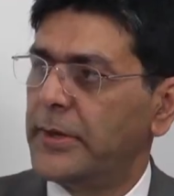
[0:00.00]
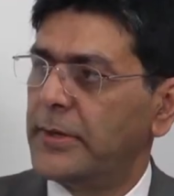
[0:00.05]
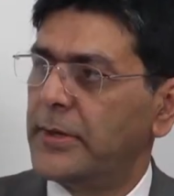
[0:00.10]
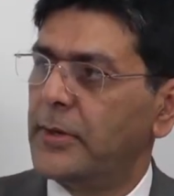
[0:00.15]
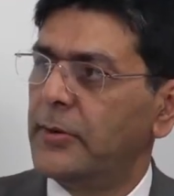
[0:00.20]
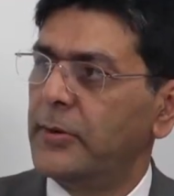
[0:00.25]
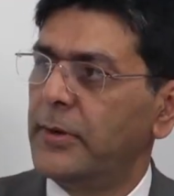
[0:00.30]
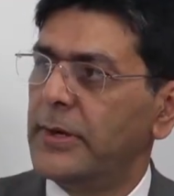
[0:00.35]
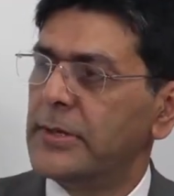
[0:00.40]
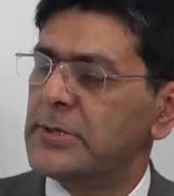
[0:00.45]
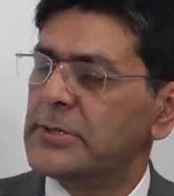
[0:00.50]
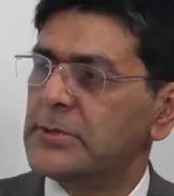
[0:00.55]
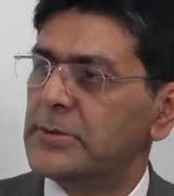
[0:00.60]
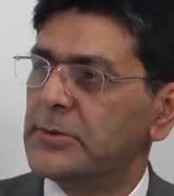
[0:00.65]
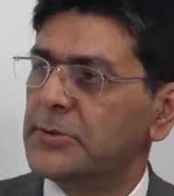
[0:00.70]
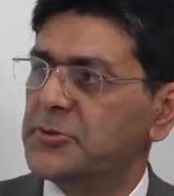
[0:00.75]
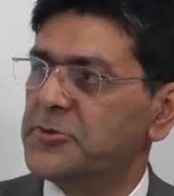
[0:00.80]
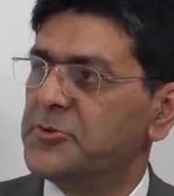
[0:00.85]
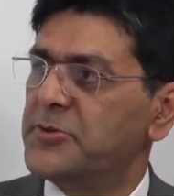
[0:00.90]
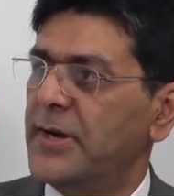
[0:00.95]
are looking
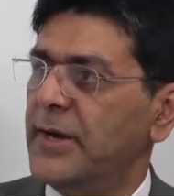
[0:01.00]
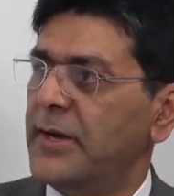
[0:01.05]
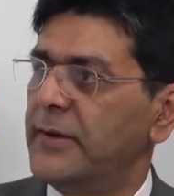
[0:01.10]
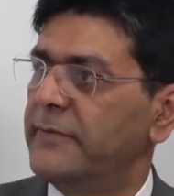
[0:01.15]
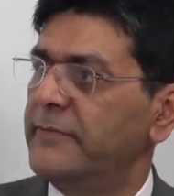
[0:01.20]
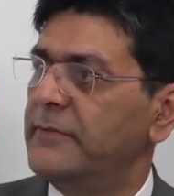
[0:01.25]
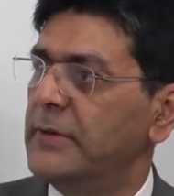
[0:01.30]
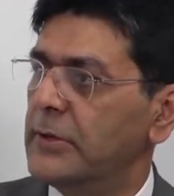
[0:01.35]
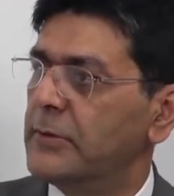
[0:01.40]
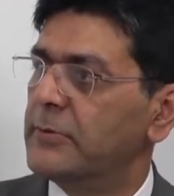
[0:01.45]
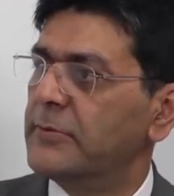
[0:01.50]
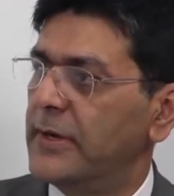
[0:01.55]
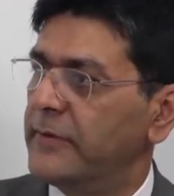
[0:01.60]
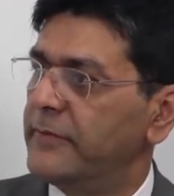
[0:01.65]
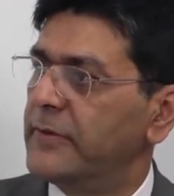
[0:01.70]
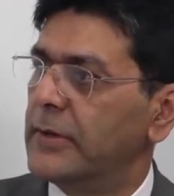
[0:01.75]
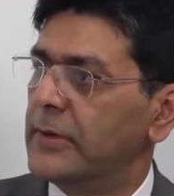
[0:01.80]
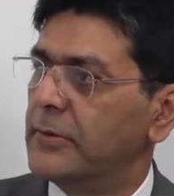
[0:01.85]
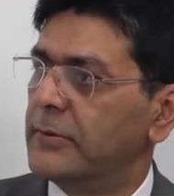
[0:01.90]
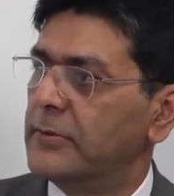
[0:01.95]
to drive new
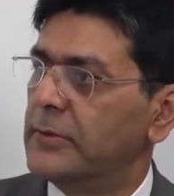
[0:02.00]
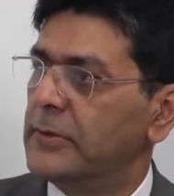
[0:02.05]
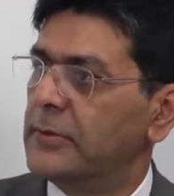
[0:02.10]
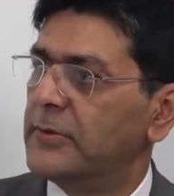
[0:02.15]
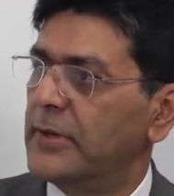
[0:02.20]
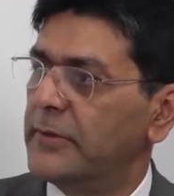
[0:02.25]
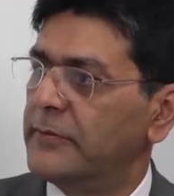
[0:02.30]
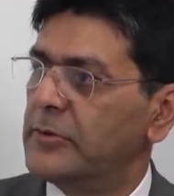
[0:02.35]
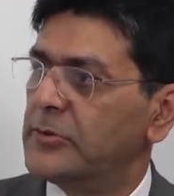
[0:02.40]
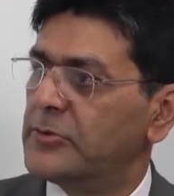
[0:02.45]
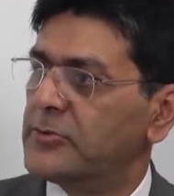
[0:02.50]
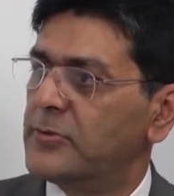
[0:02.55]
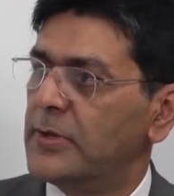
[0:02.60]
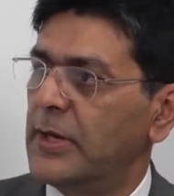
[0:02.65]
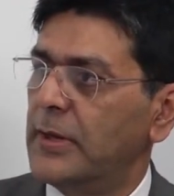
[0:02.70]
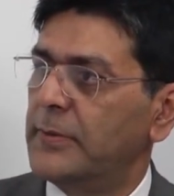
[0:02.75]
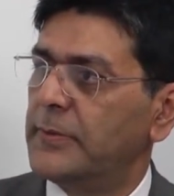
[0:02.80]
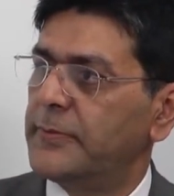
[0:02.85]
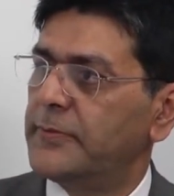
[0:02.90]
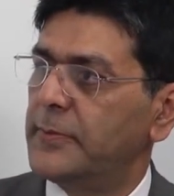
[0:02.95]
revenue
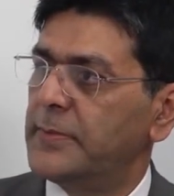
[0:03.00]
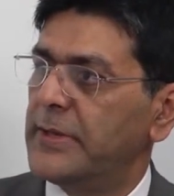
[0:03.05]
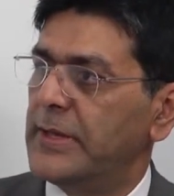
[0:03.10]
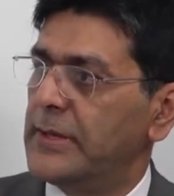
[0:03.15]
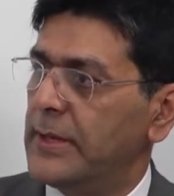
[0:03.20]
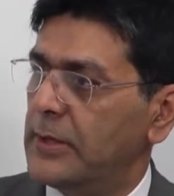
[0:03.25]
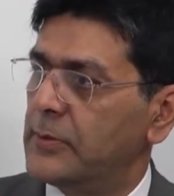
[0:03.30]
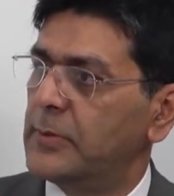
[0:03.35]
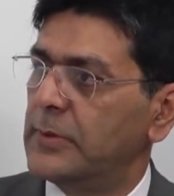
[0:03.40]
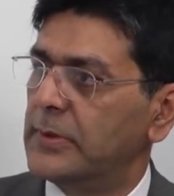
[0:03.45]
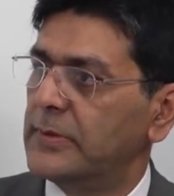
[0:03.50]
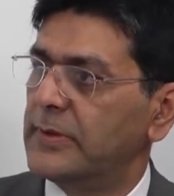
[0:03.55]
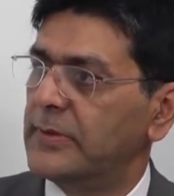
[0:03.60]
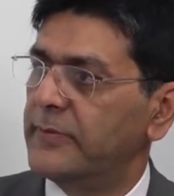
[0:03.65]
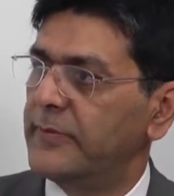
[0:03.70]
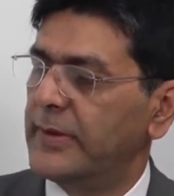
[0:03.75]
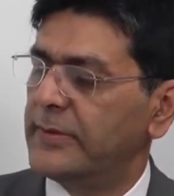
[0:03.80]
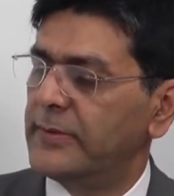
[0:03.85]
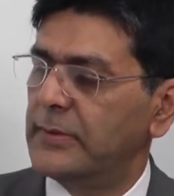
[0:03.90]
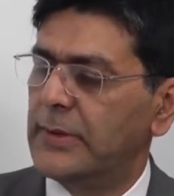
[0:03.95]
streams from their network
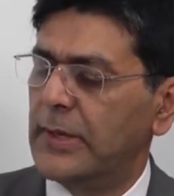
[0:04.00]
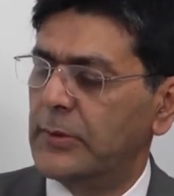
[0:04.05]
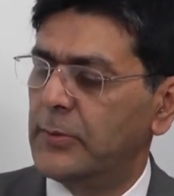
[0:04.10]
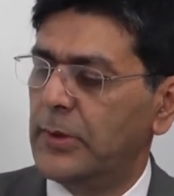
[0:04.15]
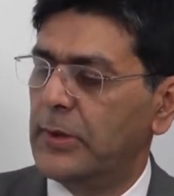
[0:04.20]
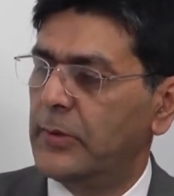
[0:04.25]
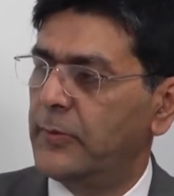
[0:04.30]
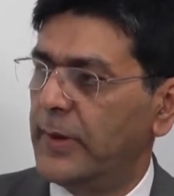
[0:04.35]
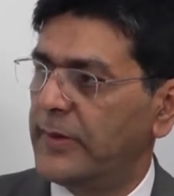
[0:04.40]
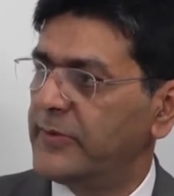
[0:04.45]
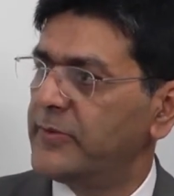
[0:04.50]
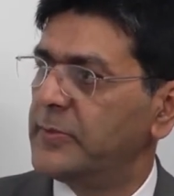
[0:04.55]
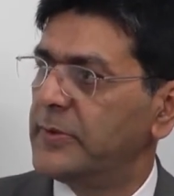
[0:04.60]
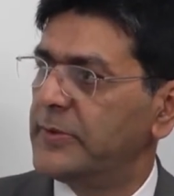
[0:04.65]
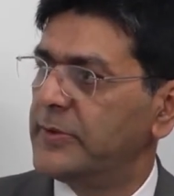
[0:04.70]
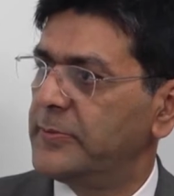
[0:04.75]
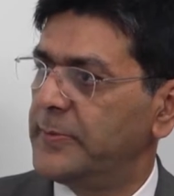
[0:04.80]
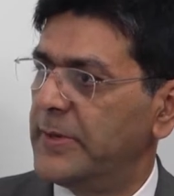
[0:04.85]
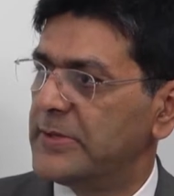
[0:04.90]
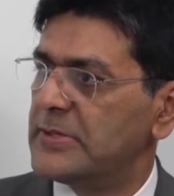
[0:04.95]

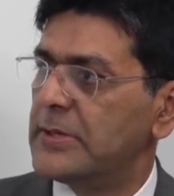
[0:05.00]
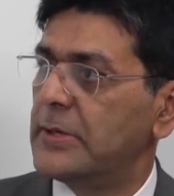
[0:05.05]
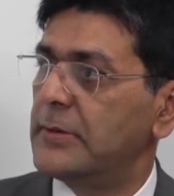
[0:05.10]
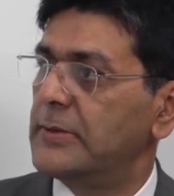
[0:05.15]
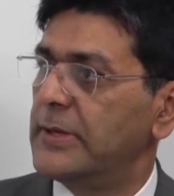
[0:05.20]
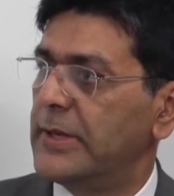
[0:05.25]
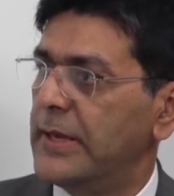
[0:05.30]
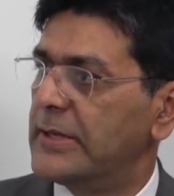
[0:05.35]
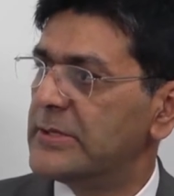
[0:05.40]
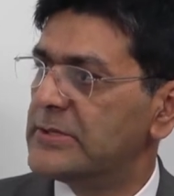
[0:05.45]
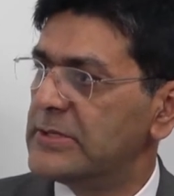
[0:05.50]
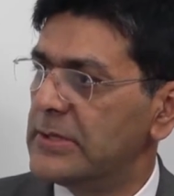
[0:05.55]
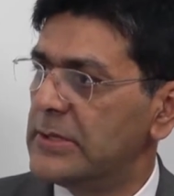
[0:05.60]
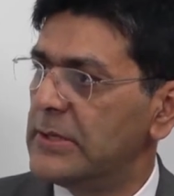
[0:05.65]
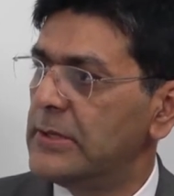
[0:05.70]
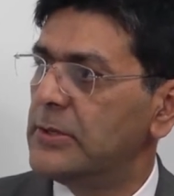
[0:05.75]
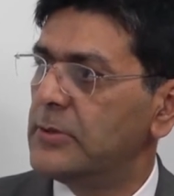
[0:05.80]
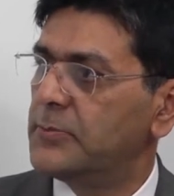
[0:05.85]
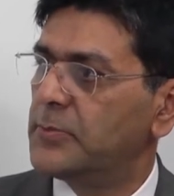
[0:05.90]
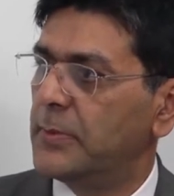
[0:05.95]
investments, especially on the
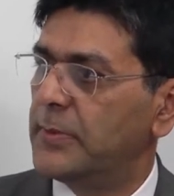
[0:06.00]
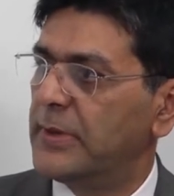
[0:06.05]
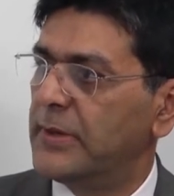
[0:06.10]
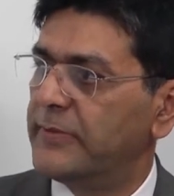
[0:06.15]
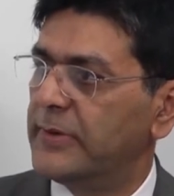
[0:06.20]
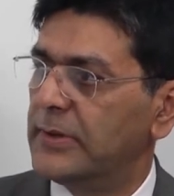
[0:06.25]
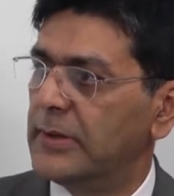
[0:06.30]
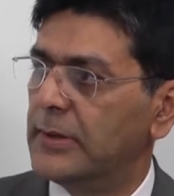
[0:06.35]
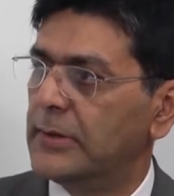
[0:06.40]
LTE. You probably have heard.